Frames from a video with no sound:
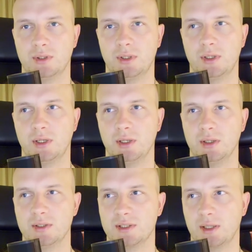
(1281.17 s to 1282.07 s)

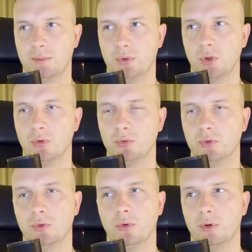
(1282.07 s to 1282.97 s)
here some note
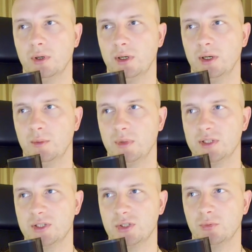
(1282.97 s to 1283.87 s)
or a
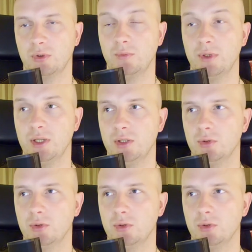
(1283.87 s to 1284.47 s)
message what we need